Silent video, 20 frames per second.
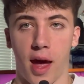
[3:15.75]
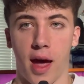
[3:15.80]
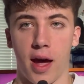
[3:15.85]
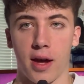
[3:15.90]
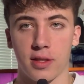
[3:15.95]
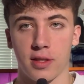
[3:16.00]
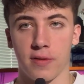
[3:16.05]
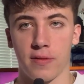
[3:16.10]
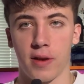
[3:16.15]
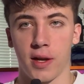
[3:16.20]

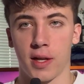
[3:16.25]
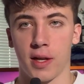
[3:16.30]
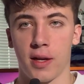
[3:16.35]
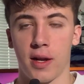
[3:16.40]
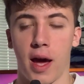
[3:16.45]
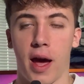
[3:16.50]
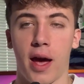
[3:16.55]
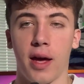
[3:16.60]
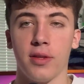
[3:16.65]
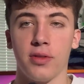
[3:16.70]

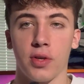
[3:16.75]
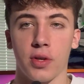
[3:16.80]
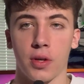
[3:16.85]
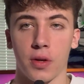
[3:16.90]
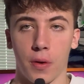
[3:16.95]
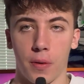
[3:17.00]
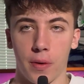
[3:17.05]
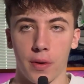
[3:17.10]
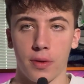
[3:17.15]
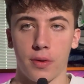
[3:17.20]
activated as you're
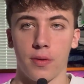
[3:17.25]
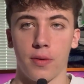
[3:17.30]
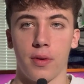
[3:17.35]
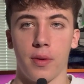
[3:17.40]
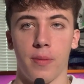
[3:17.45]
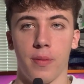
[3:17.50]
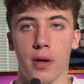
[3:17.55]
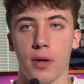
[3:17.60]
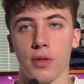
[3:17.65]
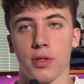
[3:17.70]
going through
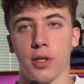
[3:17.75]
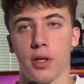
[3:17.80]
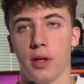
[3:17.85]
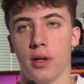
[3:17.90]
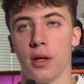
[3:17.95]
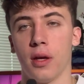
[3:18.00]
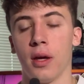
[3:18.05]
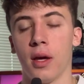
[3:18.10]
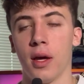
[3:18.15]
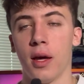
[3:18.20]
the motion.